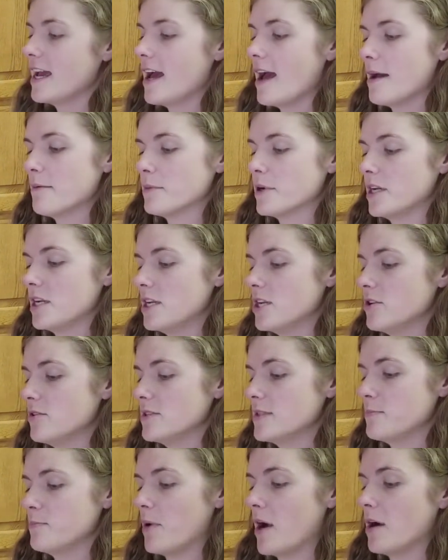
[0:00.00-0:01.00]
I'm gonna
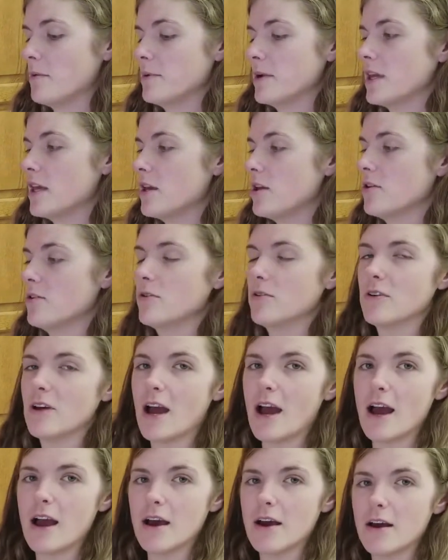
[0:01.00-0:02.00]
use barbecue
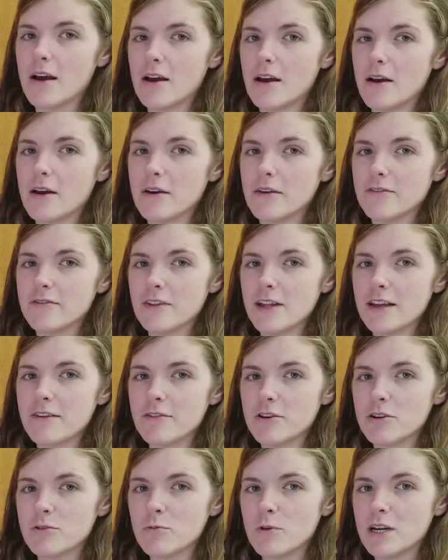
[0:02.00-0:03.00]

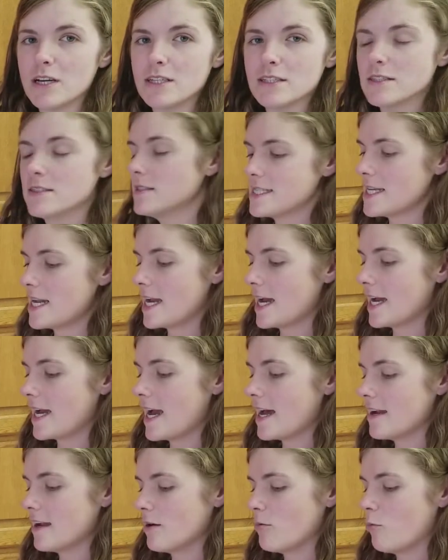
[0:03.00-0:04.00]
flavored ones that I
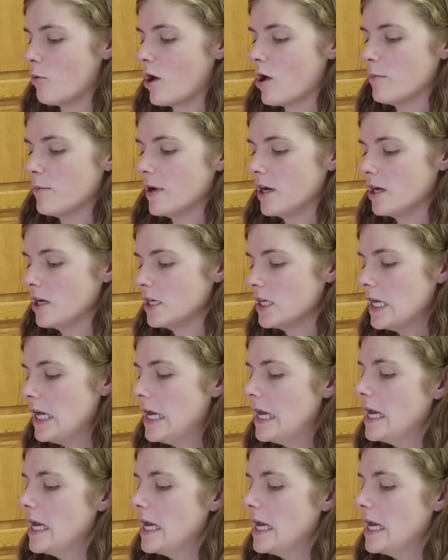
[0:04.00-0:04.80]
got at Walmart.